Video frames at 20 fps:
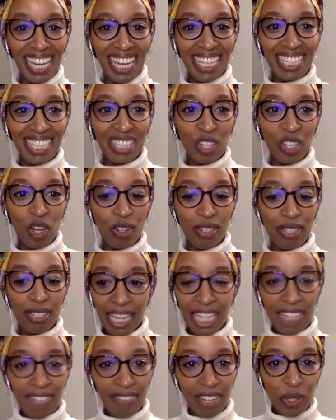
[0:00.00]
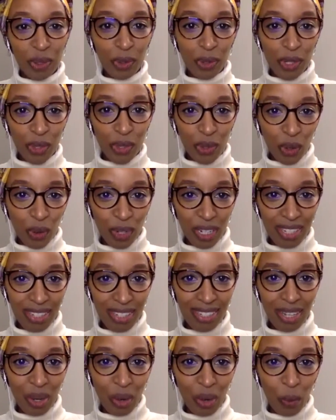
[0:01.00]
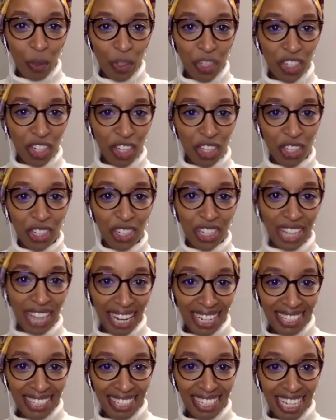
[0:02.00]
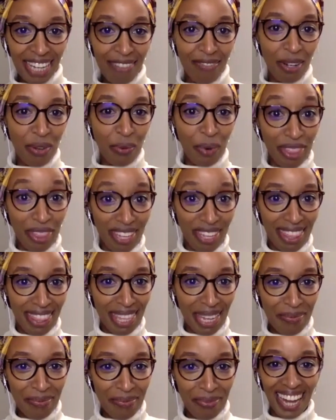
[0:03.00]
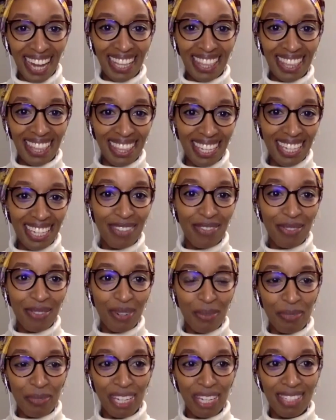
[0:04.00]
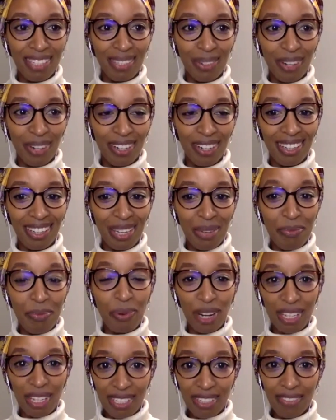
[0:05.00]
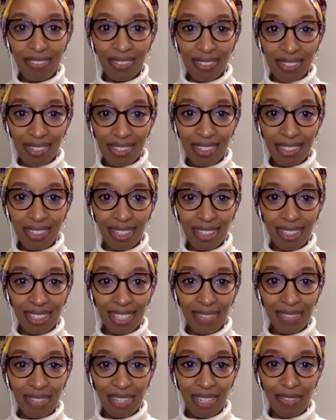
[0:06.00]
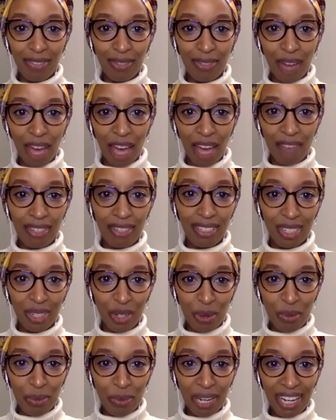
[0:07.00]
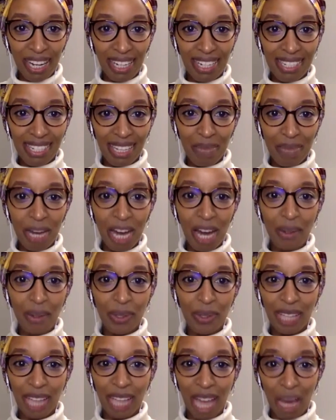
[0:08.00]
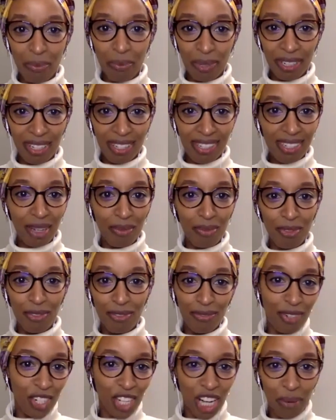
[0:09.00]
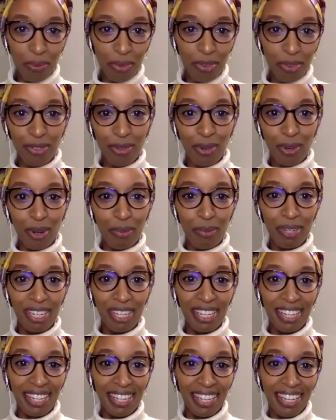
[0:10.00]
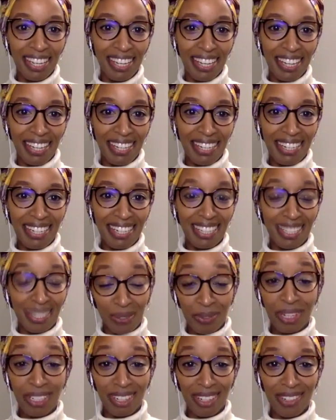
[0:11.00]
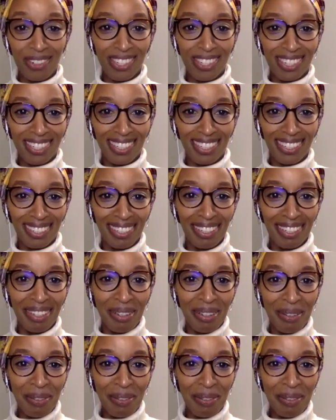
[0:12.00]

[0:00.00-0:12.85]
it's not individual stories, which are not connected even within them. And I think for me, it's quite impressive to see that even if you have it in your mind, somehow it will happen in some shape or form. And that's quite interesting.